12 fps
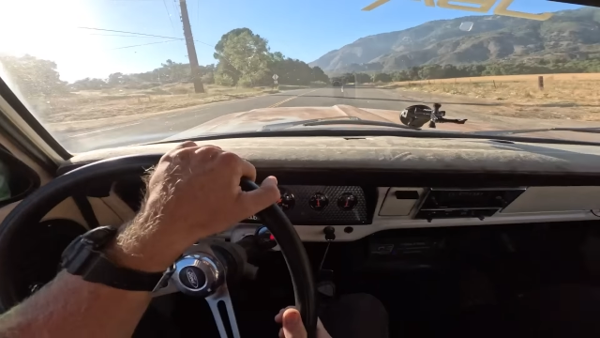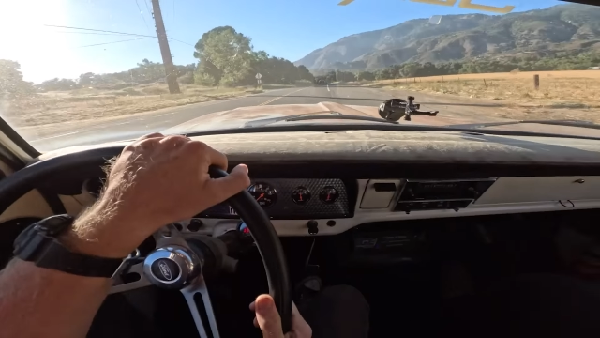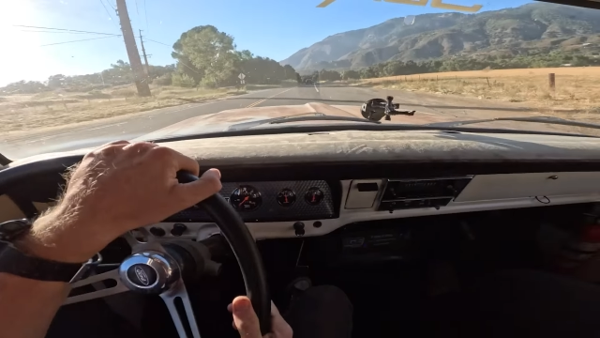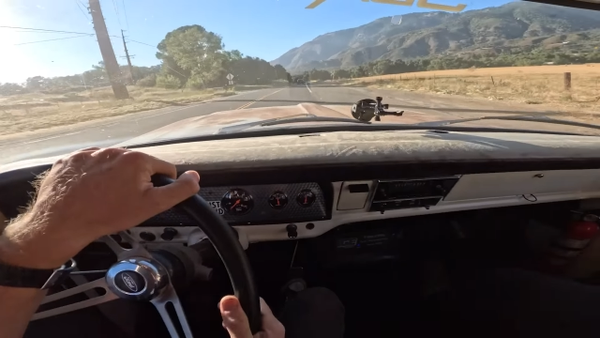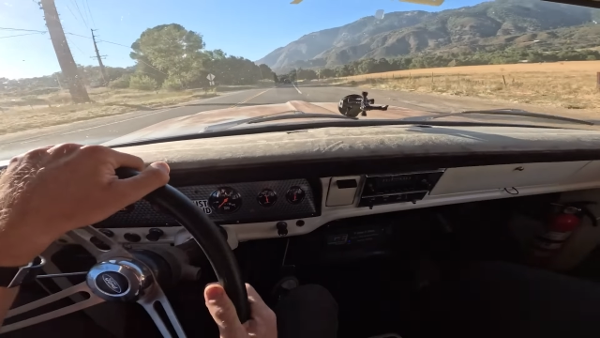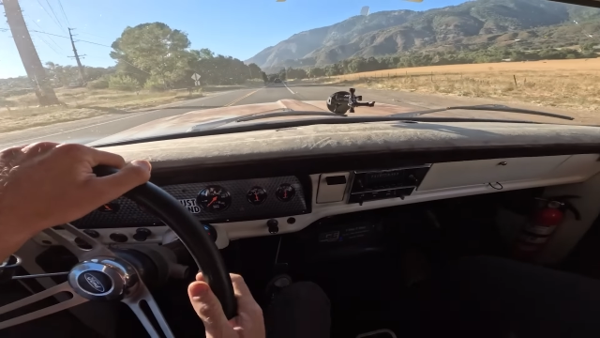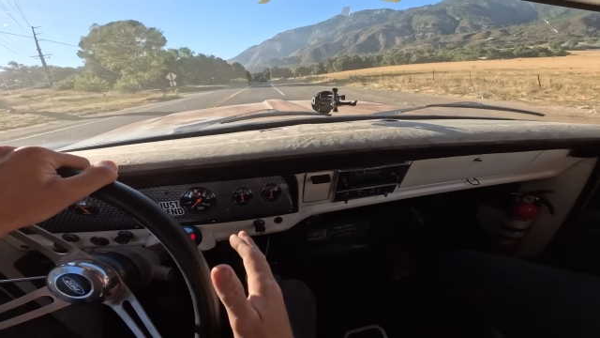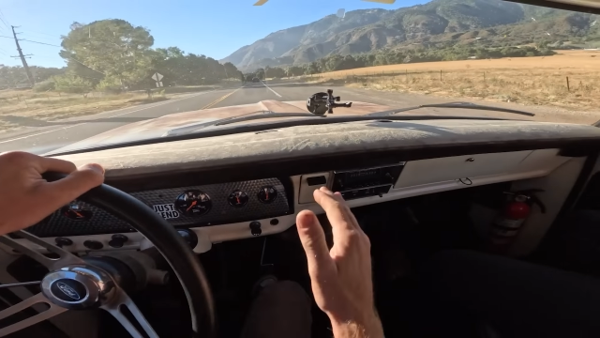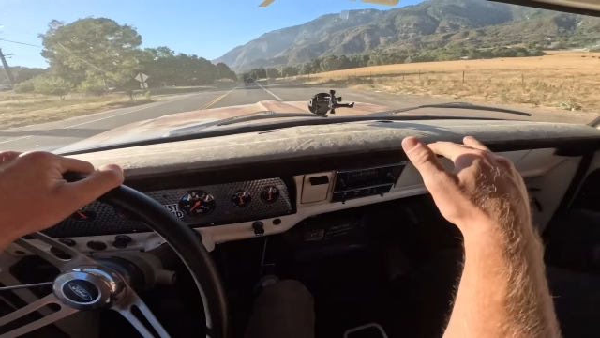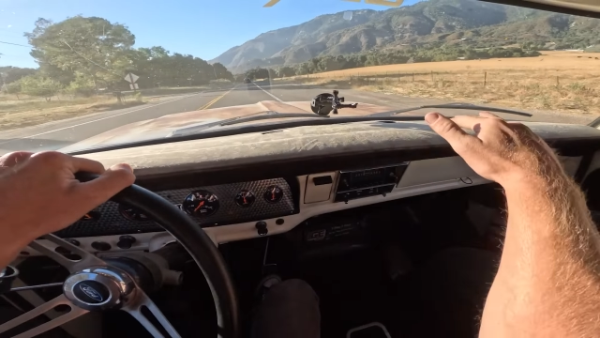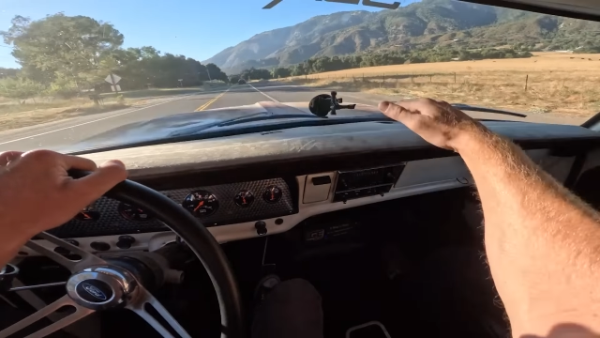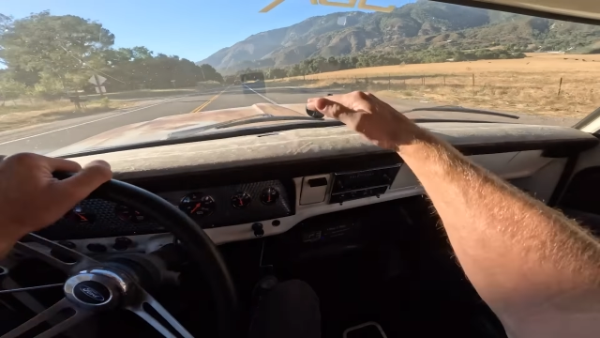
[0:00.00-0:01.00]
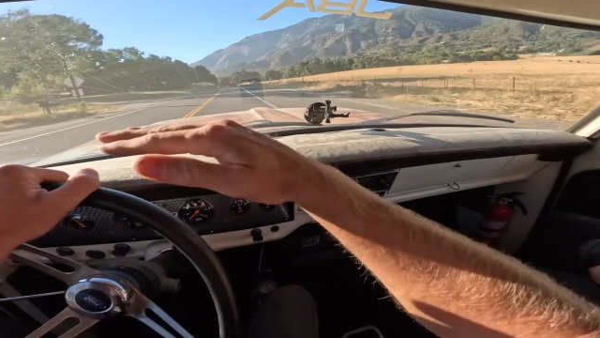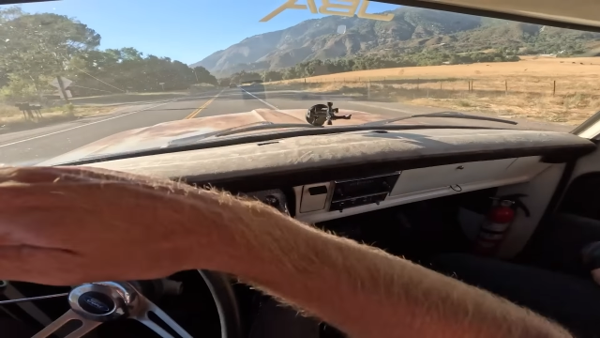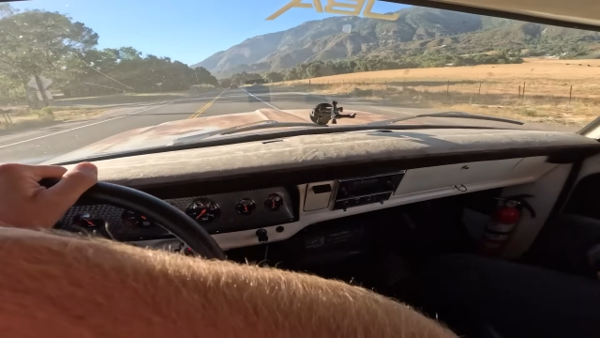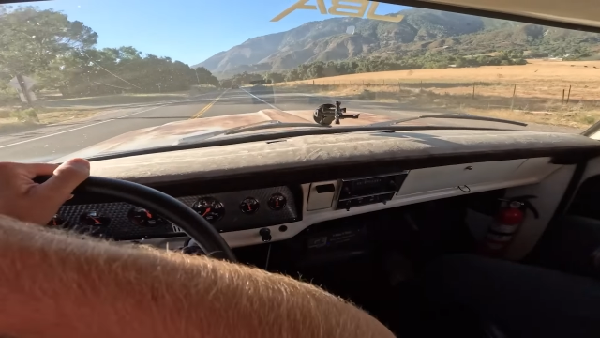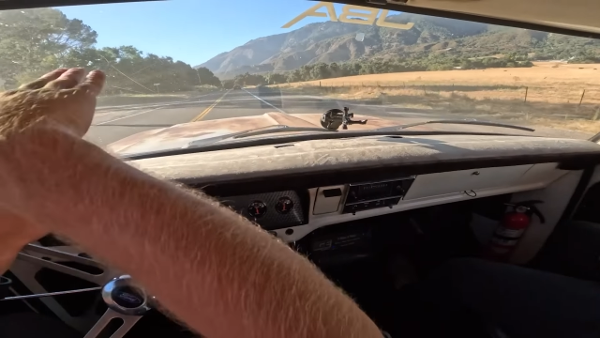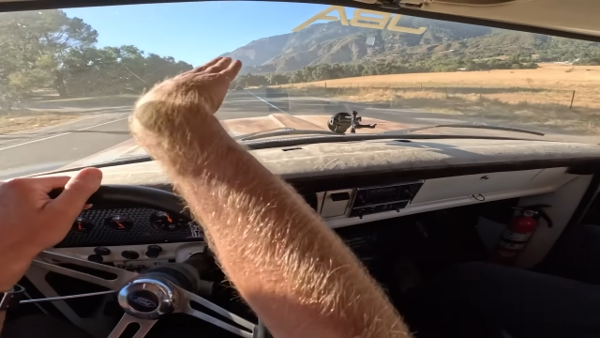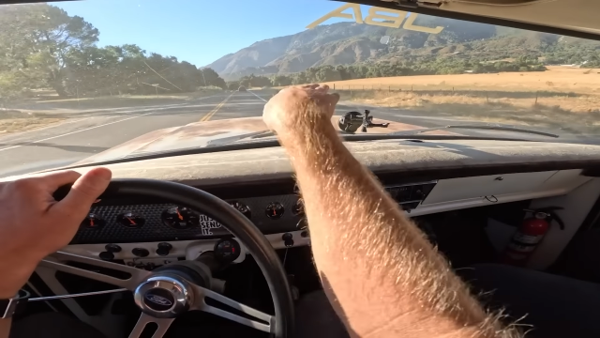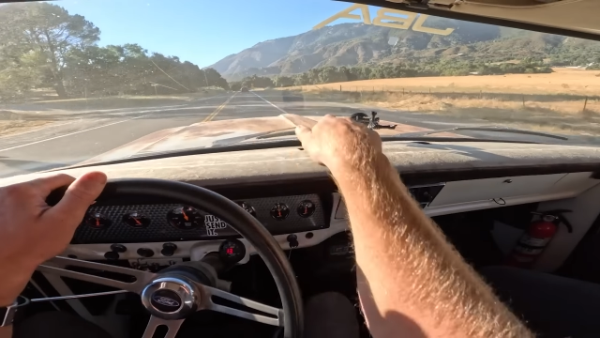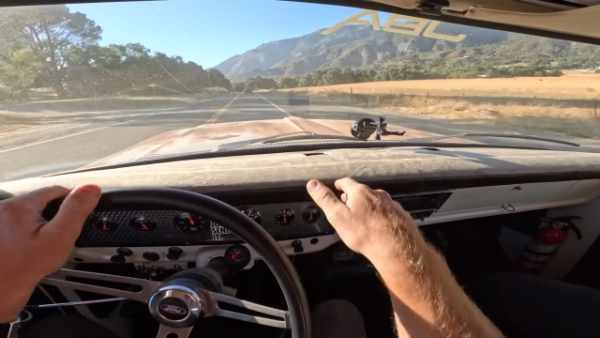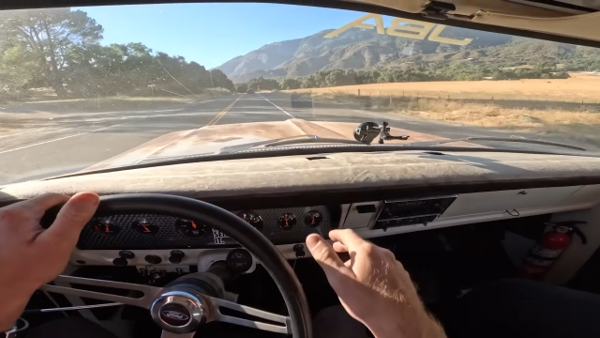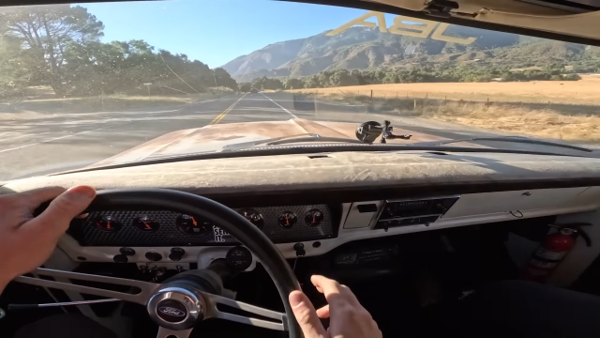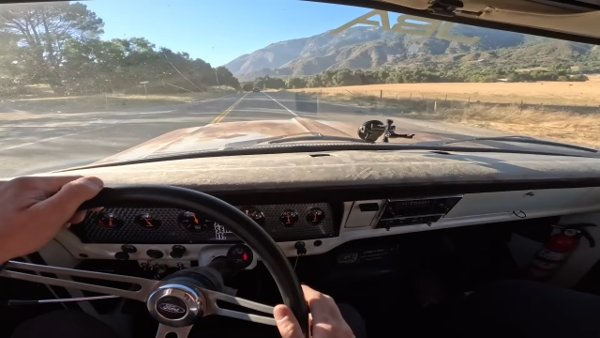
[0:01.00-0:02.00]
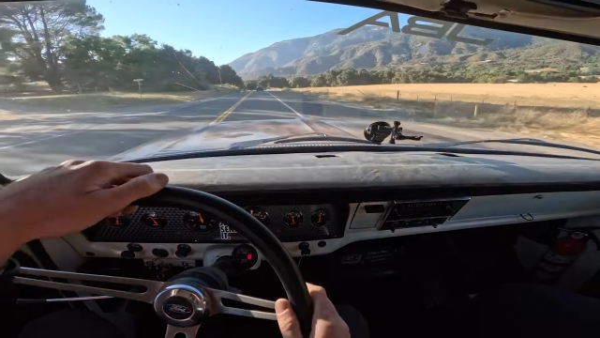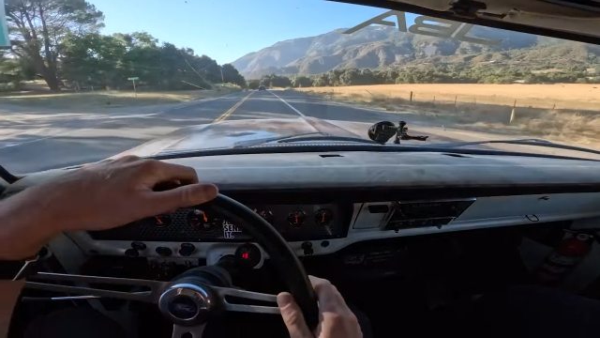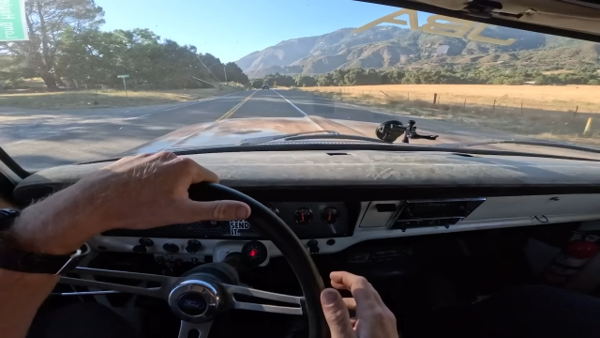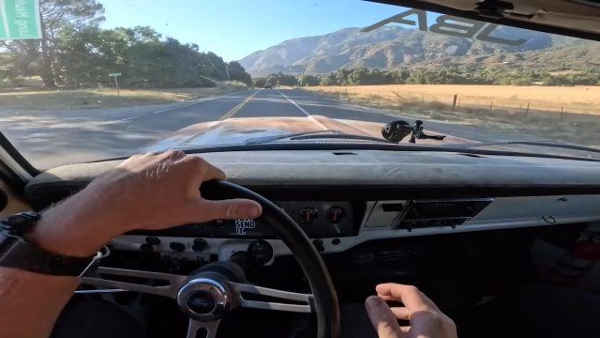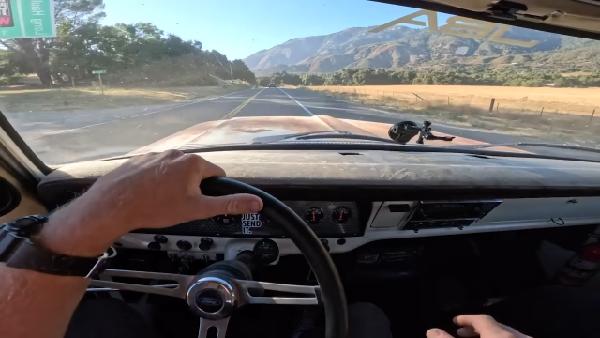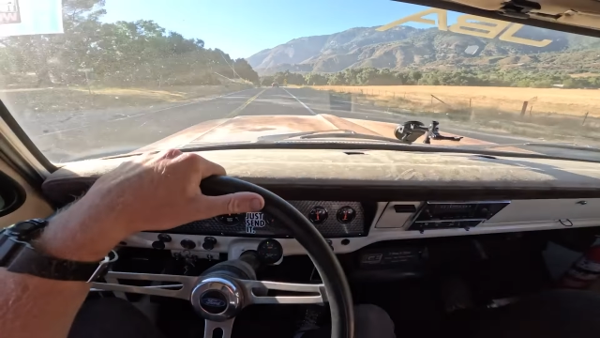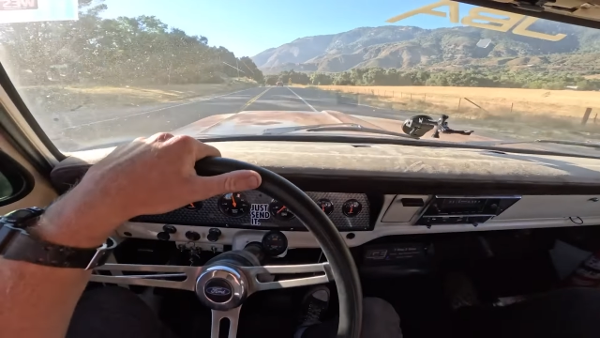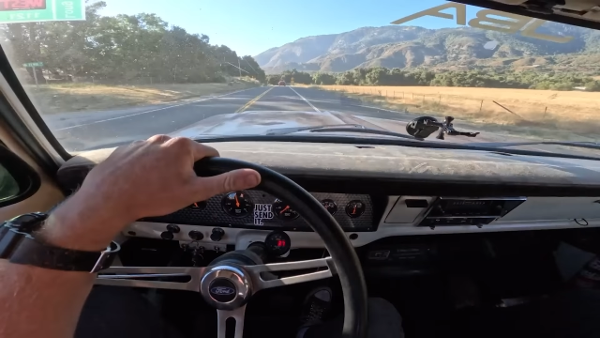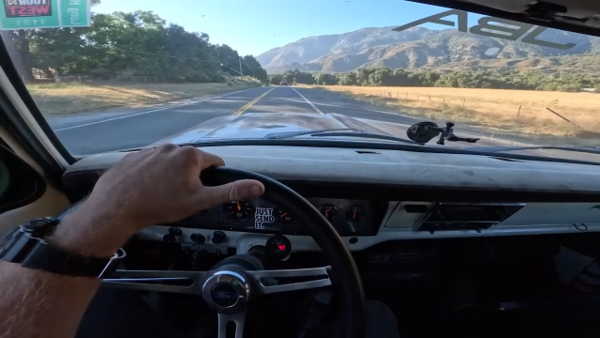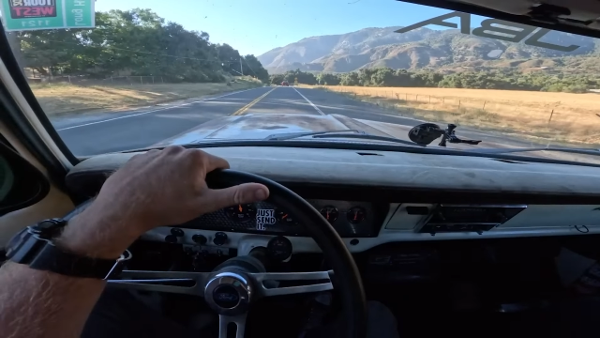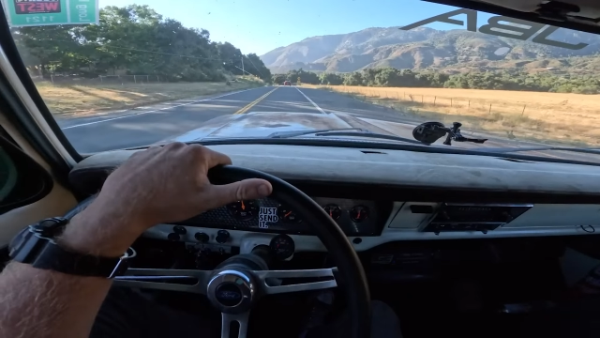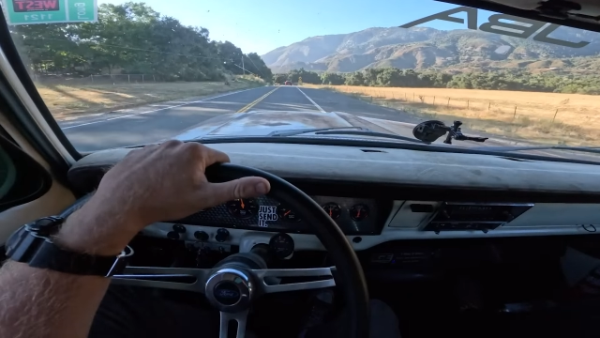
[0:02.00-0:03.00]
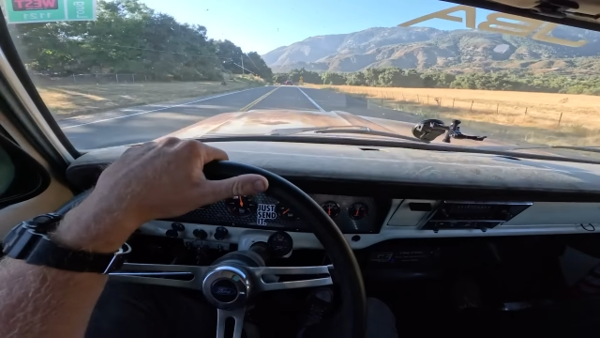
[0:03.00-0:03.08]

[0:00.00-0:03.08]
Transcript: No face is visible, so there are no lips to read.